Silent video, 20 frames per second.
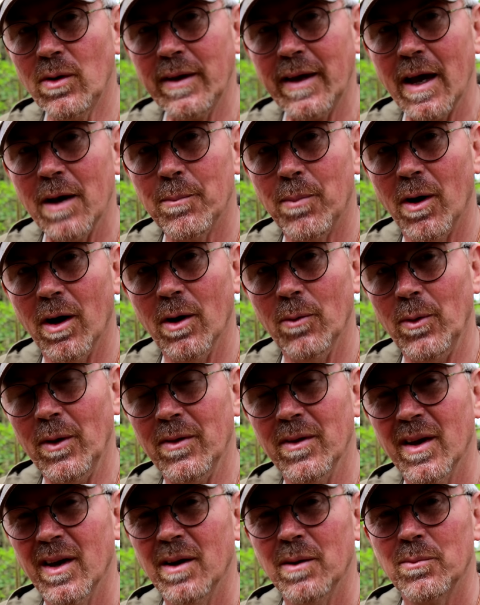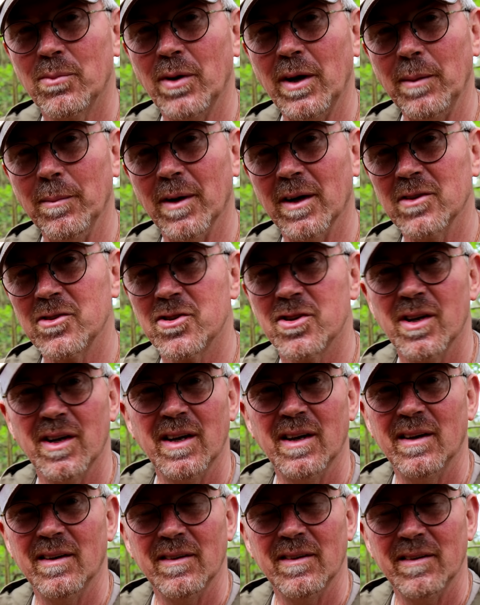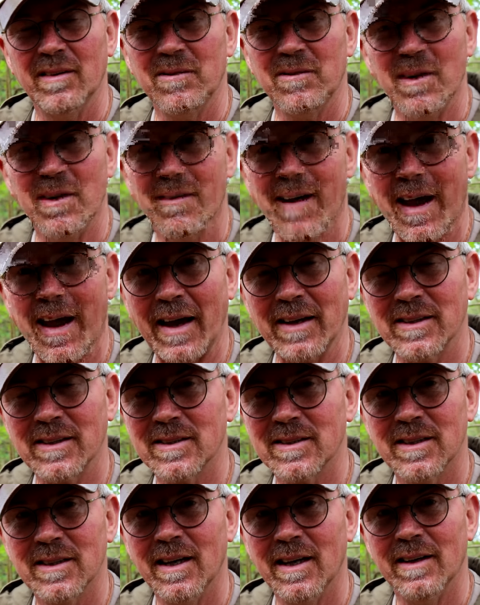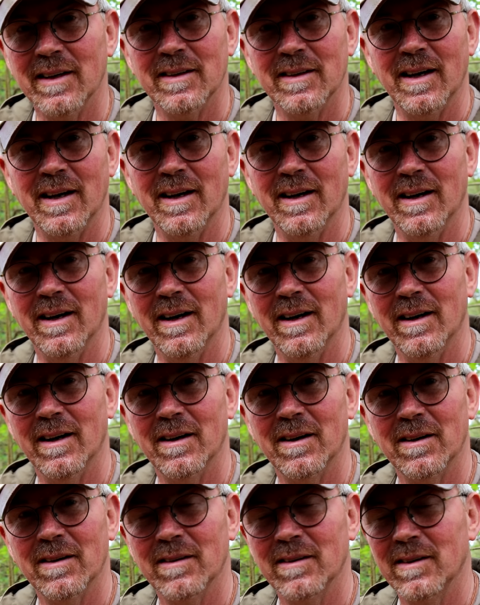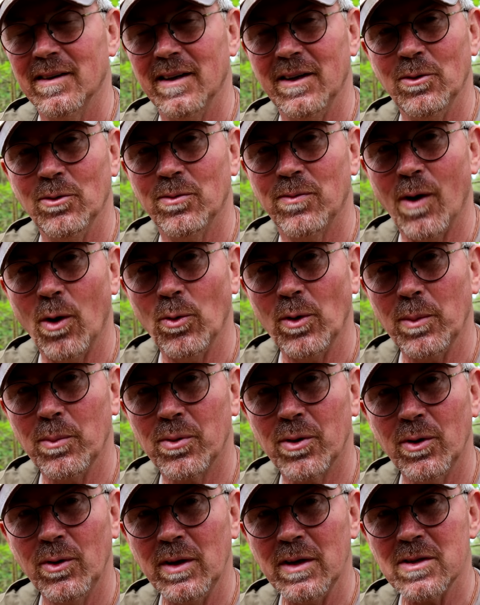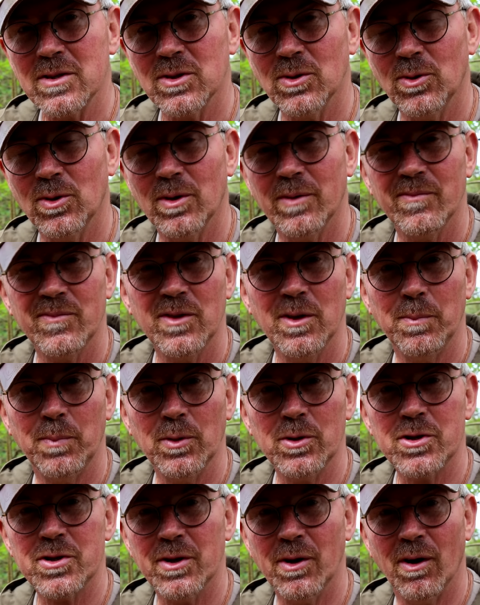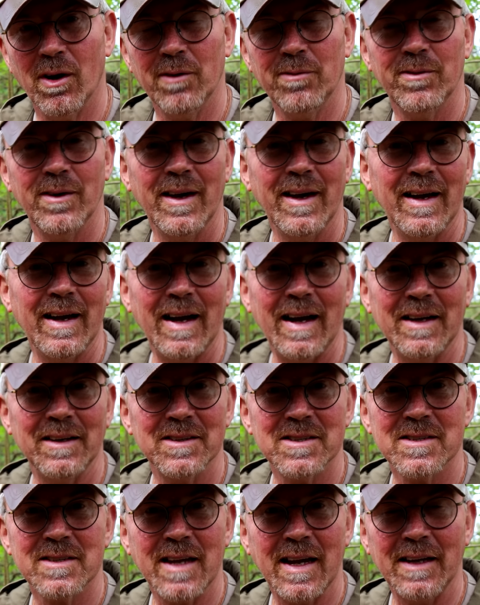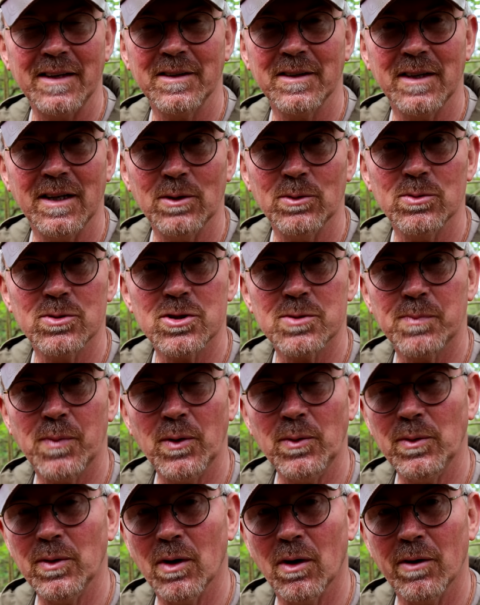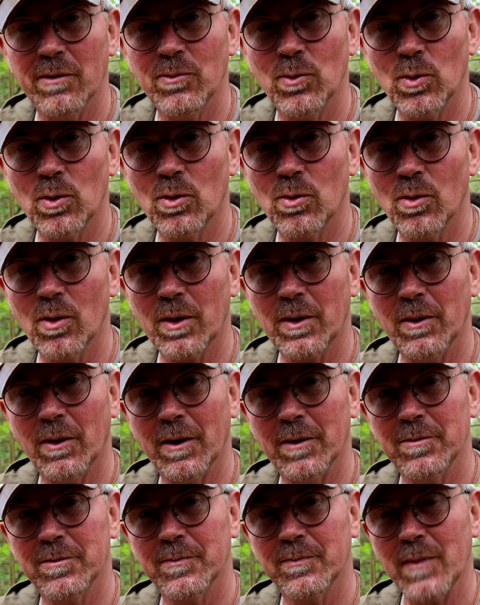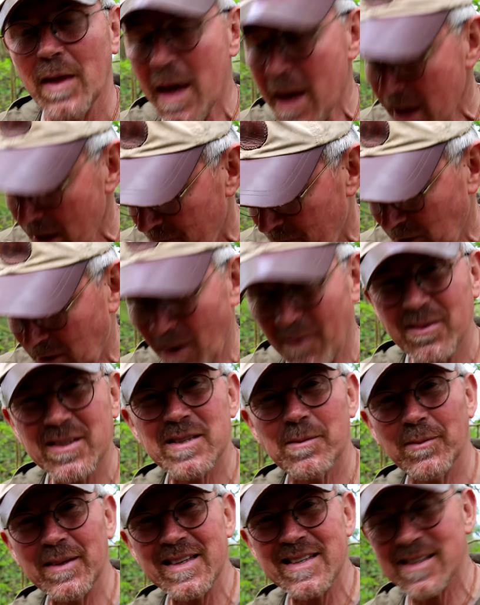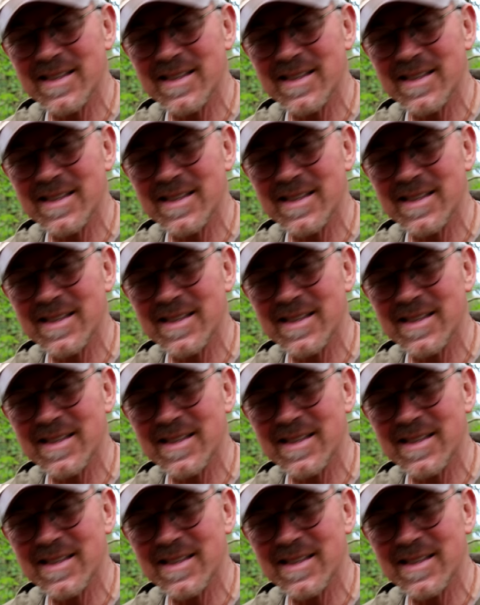can get by with pretty much your axe, a little folding pruning saw, your bush knife, and a standard little spoon knife or crook knife. If you go for something